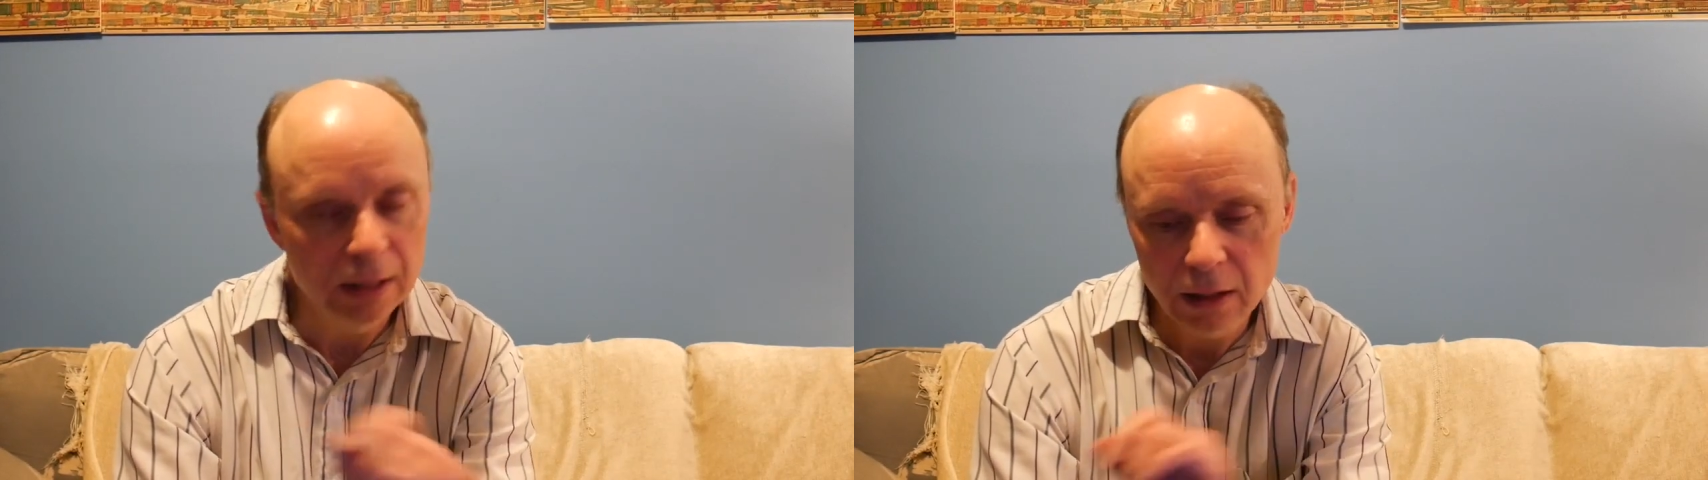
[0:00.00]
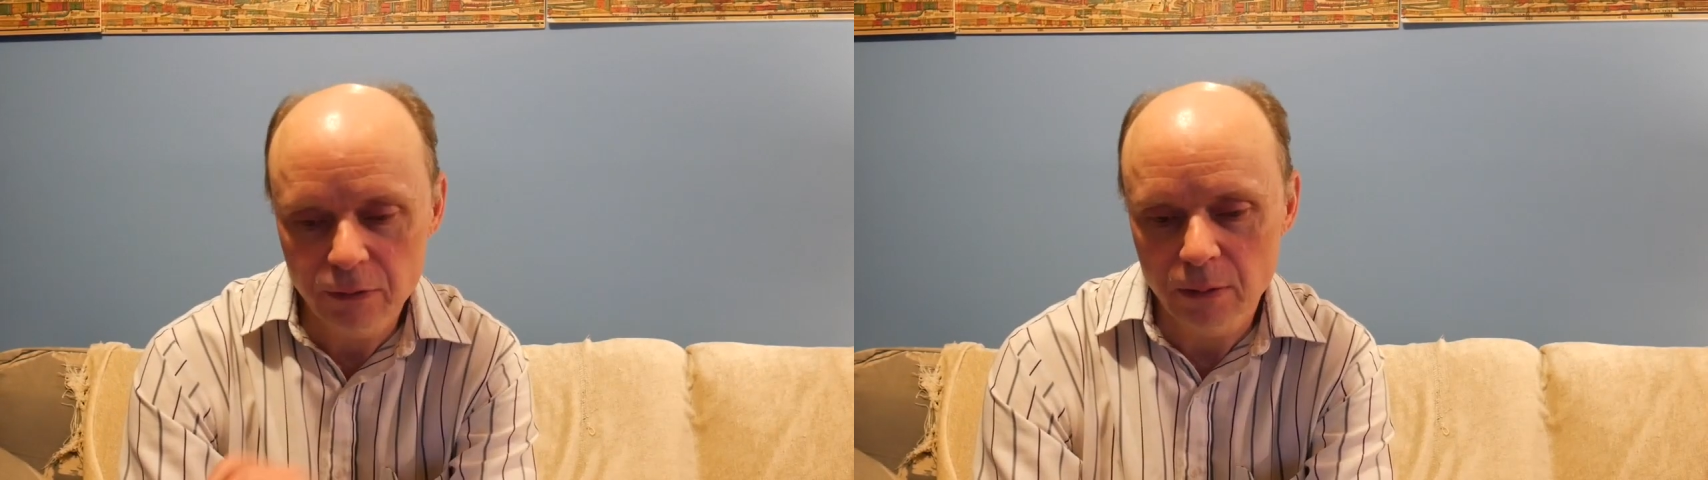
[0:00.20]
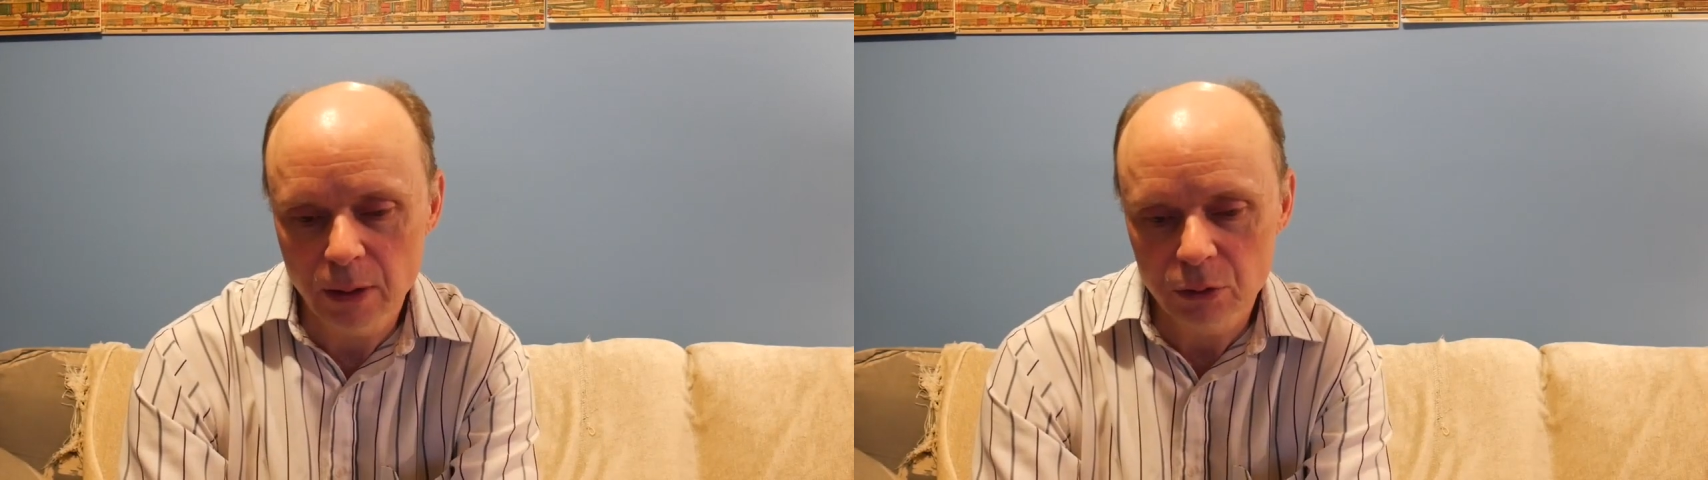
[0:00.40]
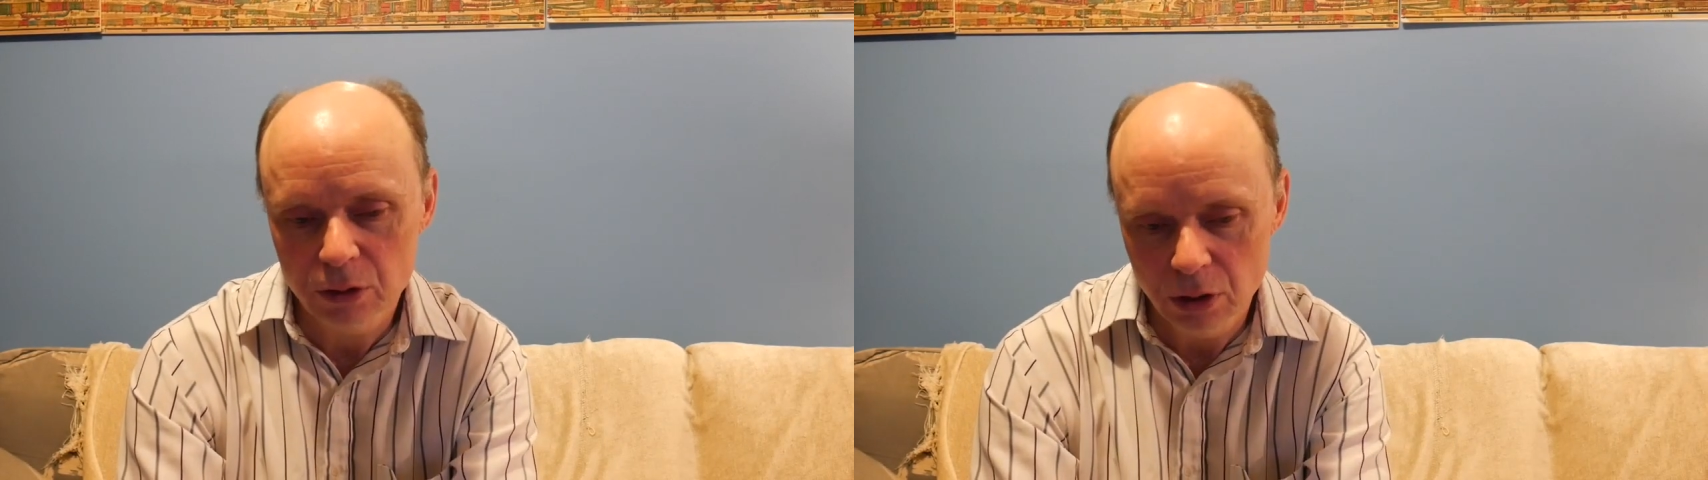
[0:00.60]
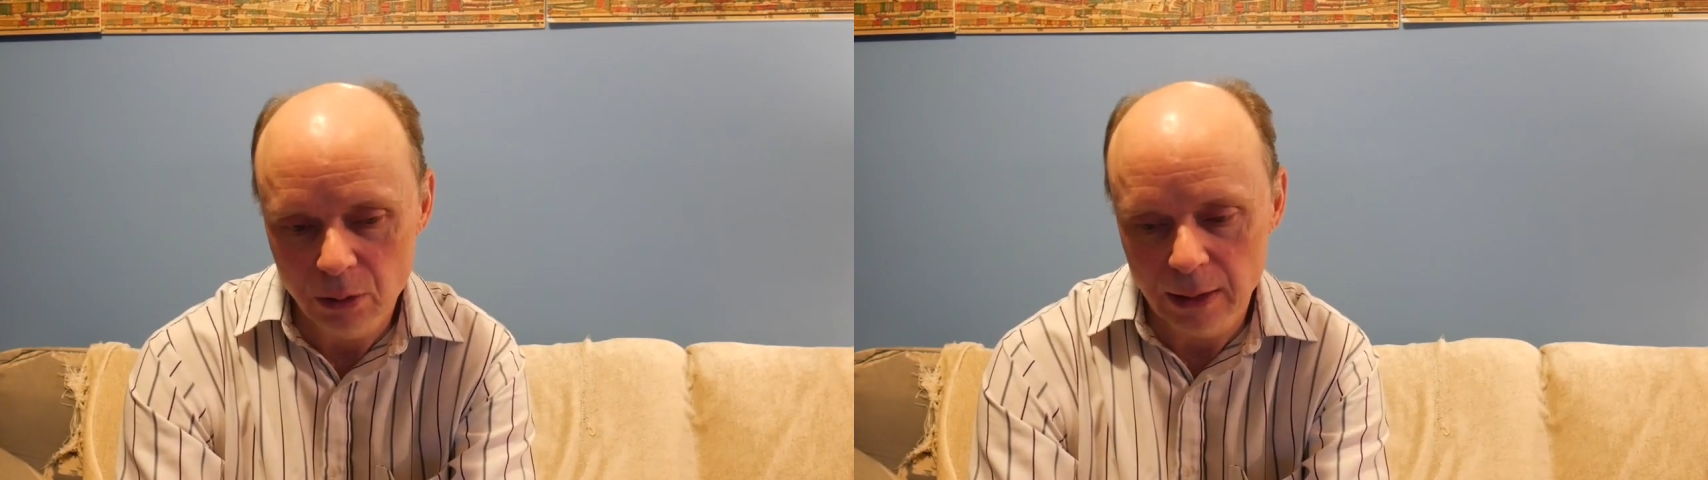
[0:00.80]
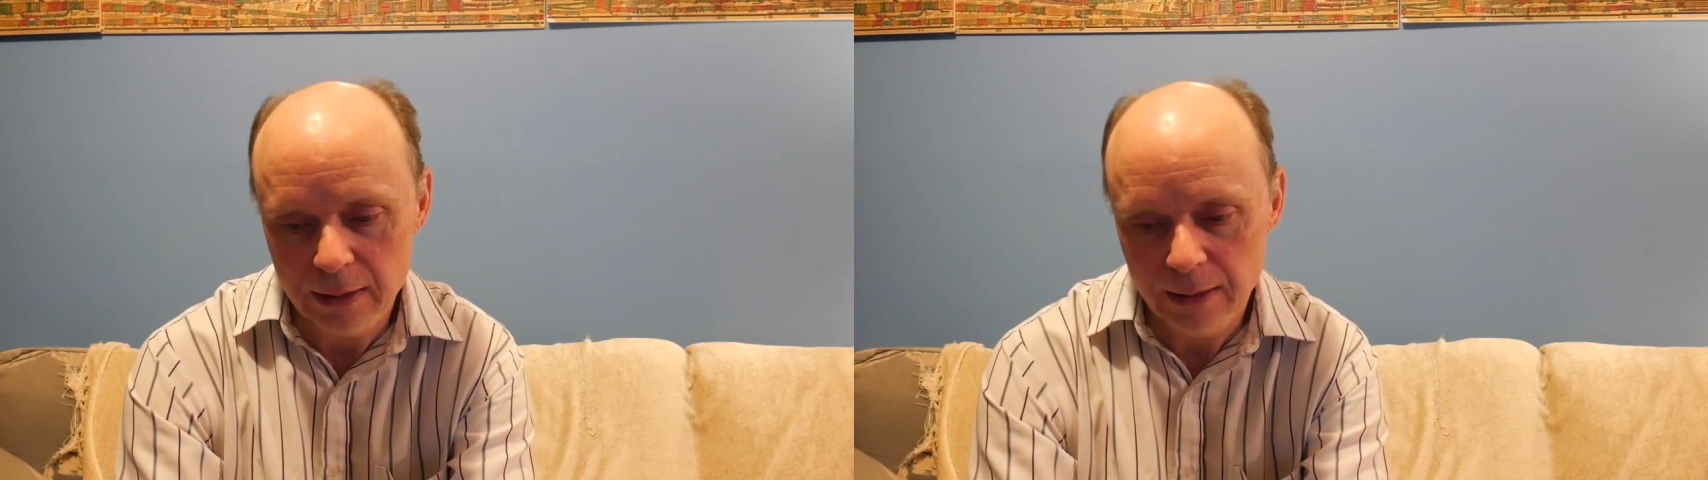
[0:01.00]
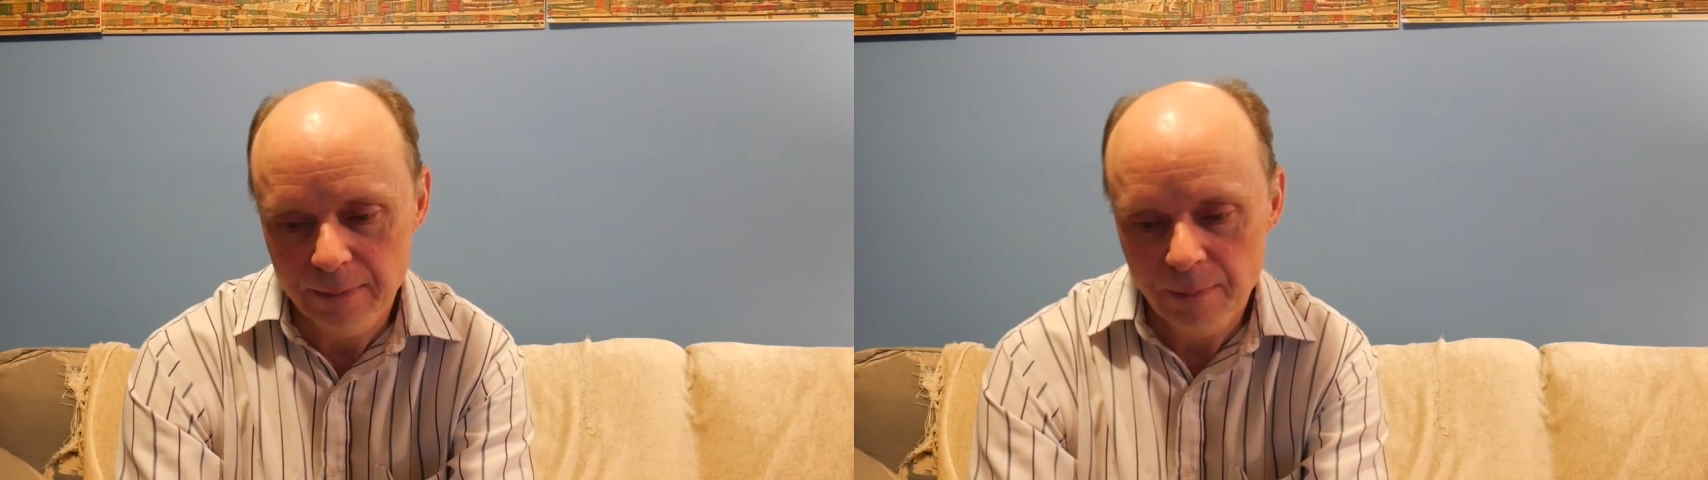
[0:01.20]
give the most to it,